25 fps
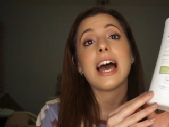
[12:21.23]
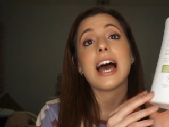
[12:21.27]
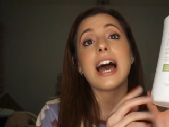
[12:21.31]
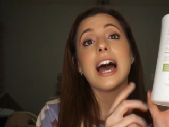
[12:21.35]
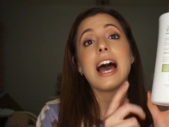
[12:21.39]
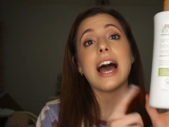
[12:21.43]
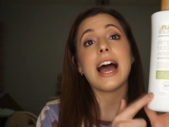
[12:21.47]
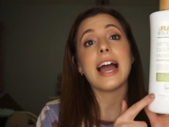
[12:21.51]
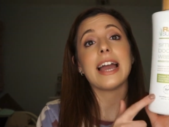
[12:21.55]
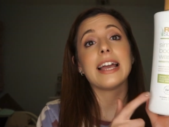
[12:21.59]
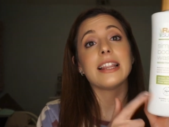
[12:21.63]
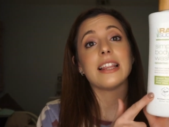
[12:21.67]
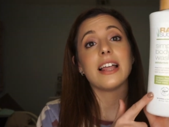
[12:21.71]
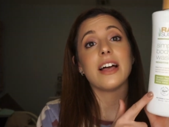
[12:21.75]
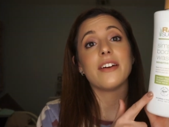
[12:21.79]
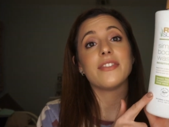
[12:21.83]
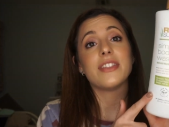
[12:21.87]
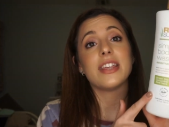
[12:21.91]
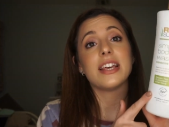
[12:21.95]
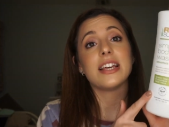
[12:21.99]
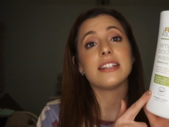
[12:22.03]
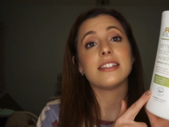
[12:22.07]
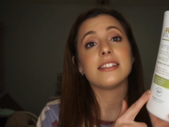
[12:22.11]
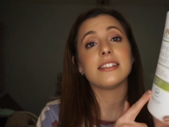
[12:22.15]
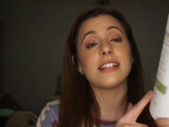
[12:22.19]
I love
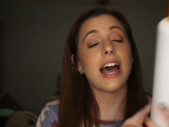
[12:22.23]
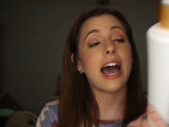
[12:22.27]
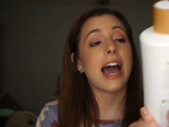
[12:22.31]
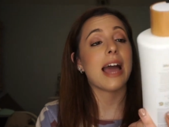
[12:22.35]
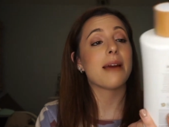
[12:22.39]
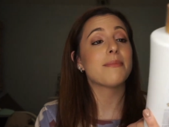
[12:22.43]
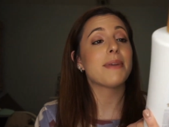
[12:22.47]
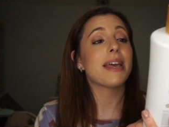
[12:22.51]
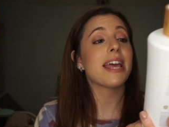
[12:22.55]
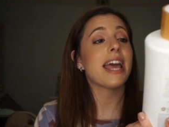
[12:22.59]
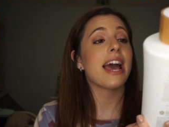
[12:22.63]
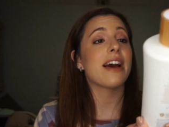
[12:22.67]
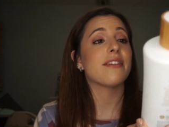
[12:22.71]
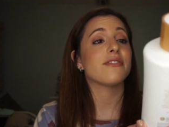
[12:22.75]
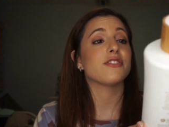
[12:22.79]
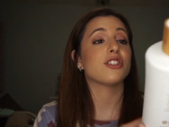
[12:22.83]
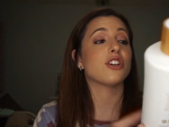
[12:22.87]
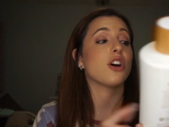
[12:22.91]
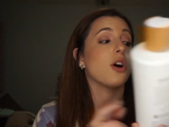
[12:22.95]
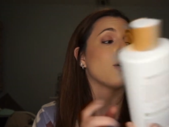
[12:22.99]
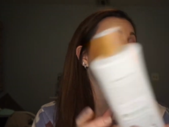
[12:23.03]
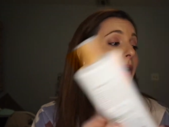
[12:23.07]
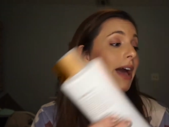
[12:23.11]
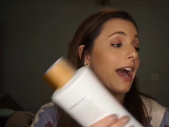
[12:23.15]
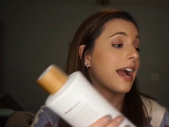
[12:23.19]
this. I may have to
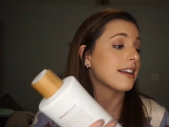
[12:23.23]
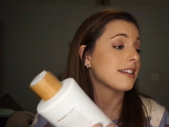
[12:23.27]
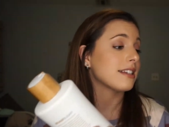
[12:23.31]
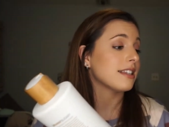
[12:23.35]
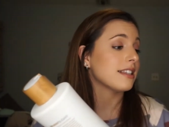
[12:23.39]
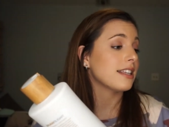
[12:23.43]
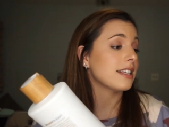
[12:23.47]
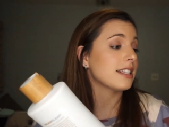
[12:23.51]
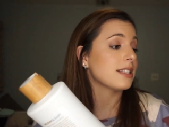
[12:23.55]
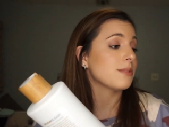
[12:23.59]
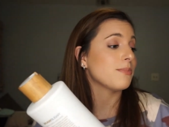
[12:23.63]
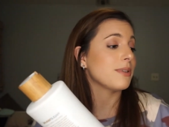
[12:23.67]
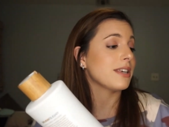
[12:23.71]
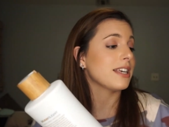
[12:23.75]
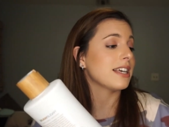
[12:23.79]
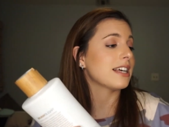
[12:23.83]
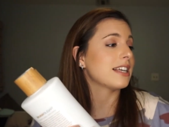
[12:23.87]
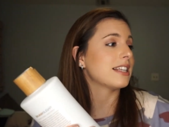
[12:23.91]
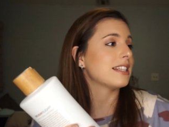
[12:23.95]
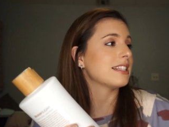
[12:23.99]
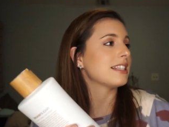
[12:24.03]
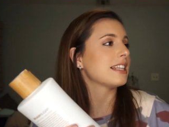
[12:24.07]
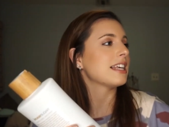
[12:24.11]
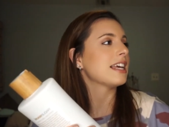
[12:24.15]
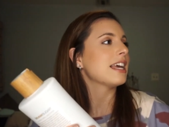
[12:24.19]
go back to this
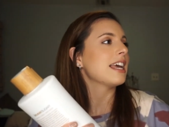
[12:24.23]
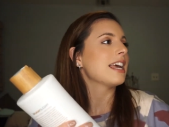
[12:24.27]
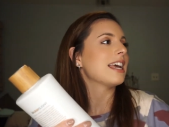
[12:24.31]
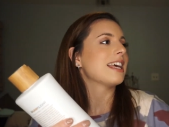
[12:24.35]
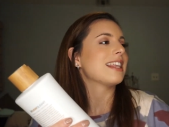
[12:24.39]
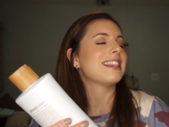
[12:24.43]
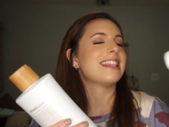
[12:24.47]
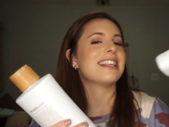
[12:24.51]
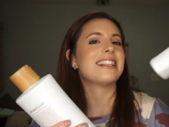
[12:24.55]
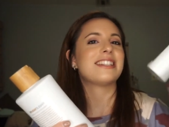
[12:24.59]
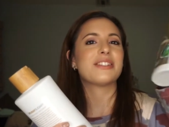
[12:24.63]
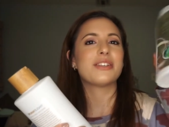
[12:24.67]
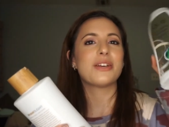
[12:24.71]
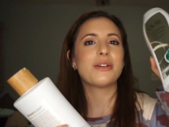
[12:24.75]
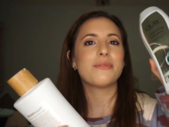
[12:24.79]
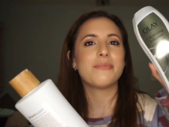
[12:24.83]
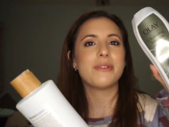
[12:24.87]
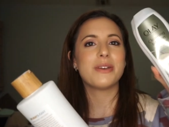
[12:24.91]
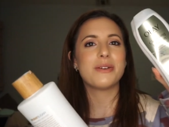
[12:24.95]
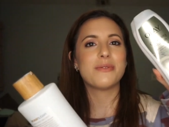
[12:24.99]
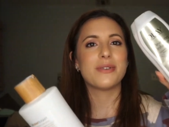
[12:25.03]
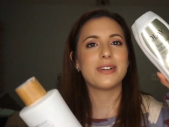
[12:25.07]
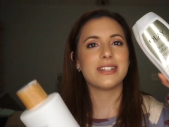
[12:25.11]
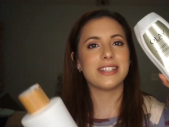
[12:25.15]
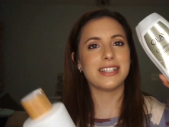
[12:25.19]
because this could
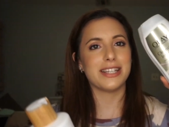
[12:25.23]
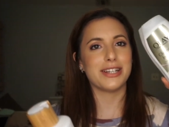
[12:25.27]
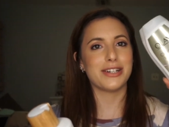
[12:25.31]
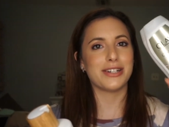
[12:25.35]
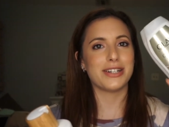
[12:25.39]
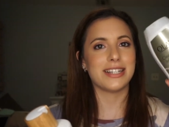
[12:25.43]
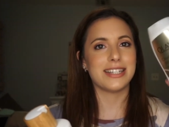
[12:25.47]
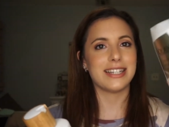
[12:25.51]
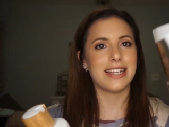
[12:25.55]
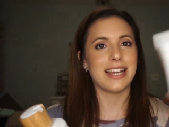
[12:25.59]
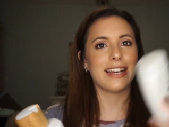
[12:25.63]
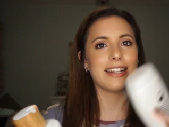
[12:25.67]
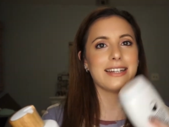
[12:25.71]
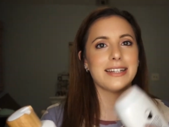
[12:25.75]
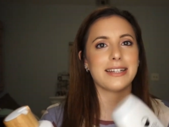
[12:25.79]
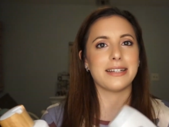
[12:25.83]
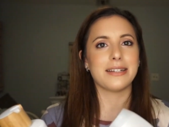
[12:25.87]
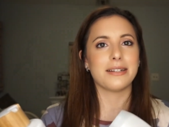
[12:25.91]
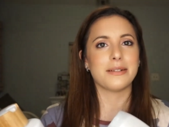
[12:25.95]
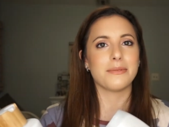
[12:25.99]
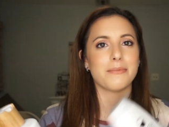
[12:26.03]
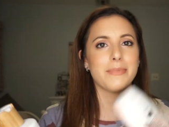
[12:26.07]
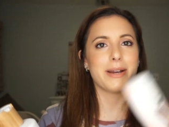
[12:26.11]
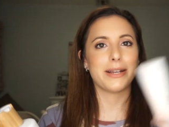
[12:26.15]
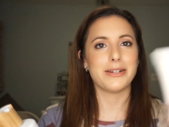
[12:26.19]
be what's
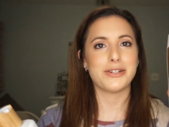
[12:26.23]
irritating my